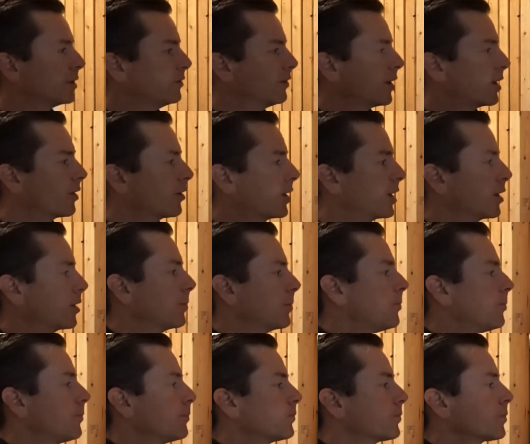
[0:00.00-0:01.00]
ventilator.
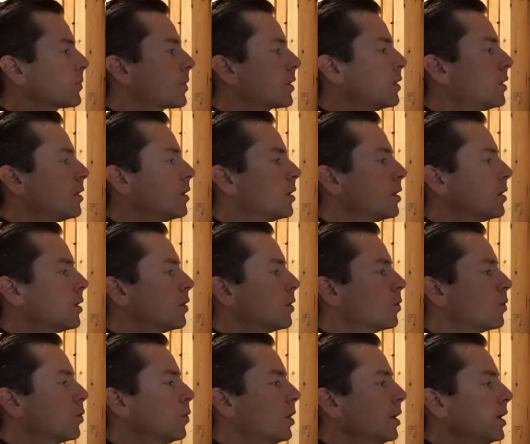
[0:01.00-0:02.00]

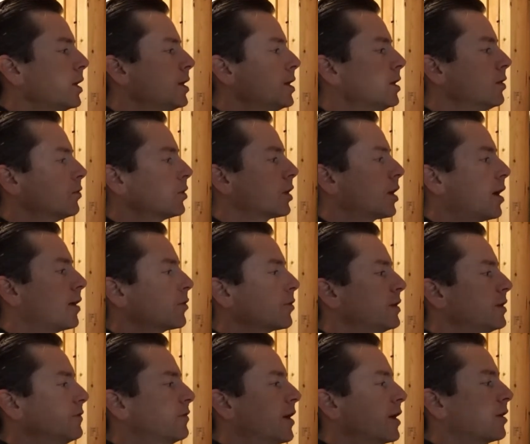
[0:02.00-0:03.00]
What heat
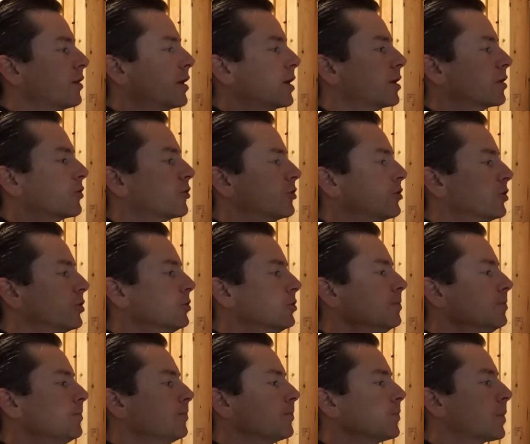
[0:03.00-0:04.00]
recovery ventilators
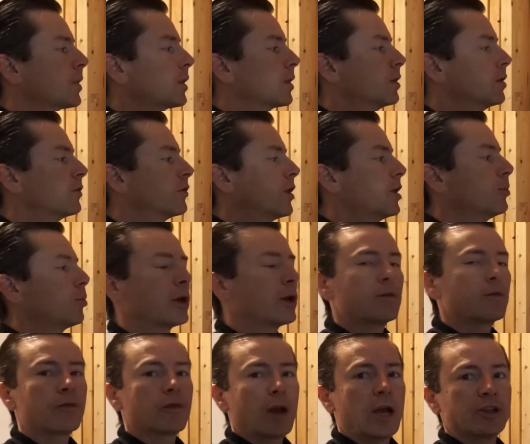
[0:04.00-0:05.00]
do is they bring
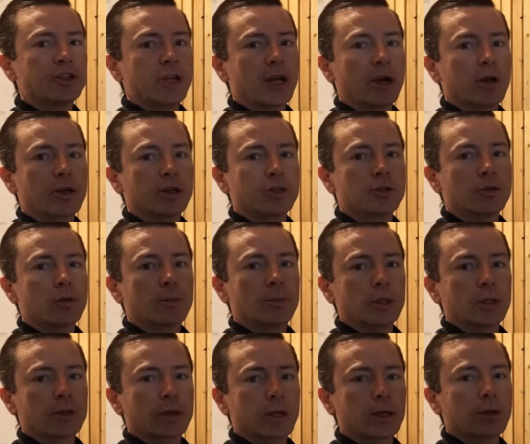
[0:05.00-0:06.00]
fresh air into a
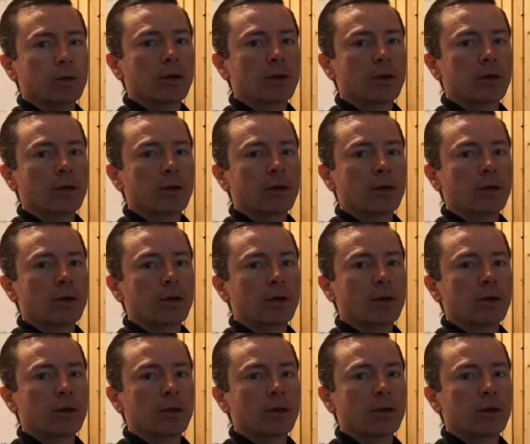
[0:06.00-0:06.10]
building.